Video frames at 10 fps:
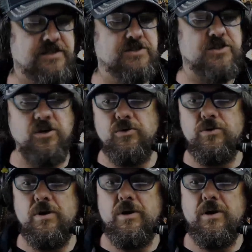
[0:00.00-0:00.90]
two
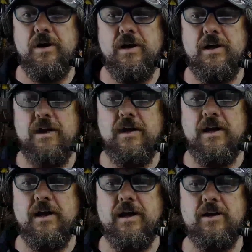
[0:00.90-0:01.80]

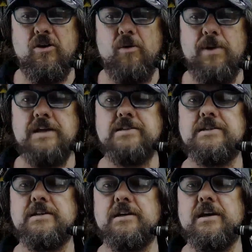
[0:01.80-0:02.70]
and comment
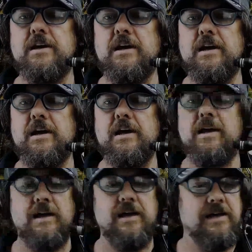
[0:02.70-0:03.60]

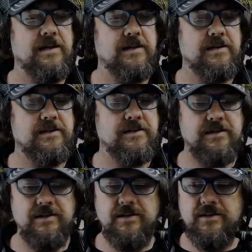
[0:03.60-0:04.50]
and
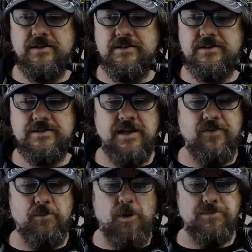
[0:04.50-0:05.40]
see if
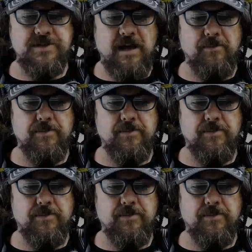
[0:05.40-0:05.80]
it pops up.